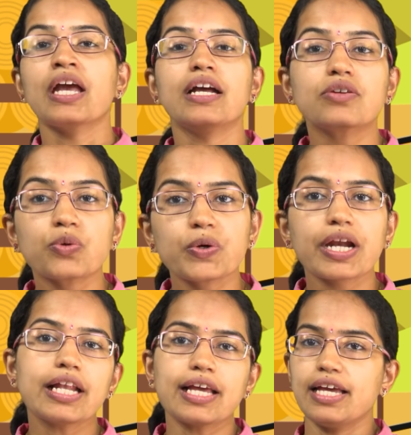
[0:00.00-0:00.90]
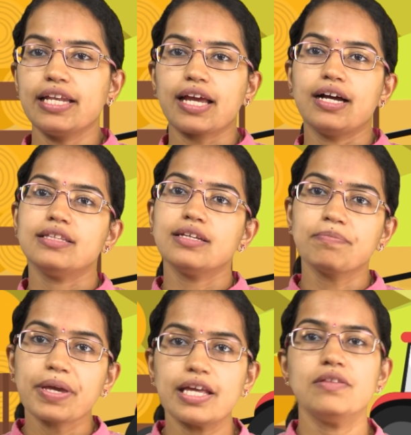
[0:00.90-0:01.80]
In rural area, the
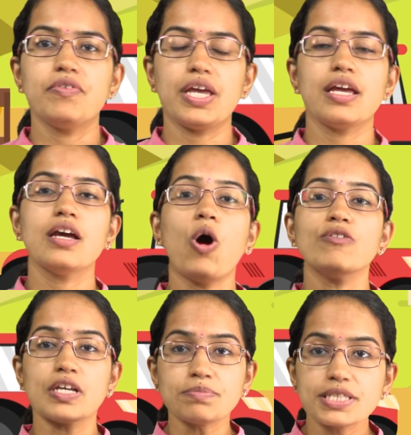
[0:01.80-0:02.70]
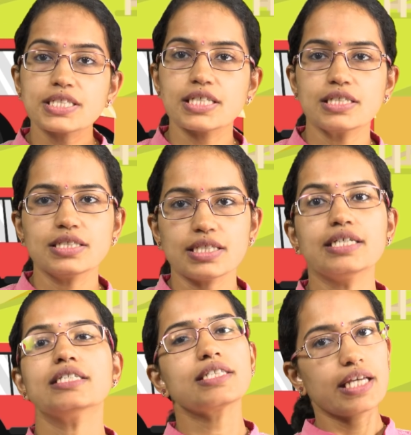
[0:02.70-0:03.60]
main way of subsistence
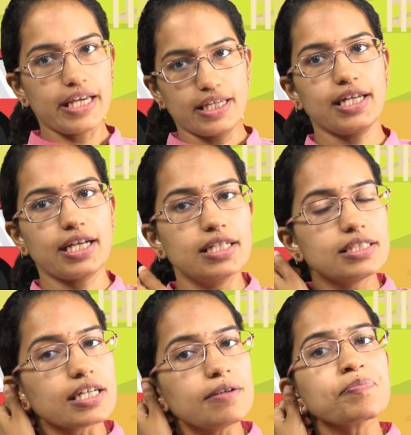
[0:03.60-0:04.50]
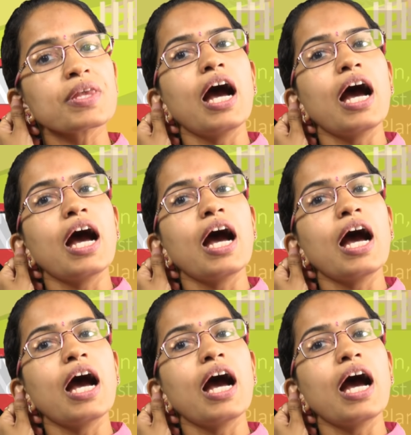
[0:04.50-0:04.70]
is agriculture.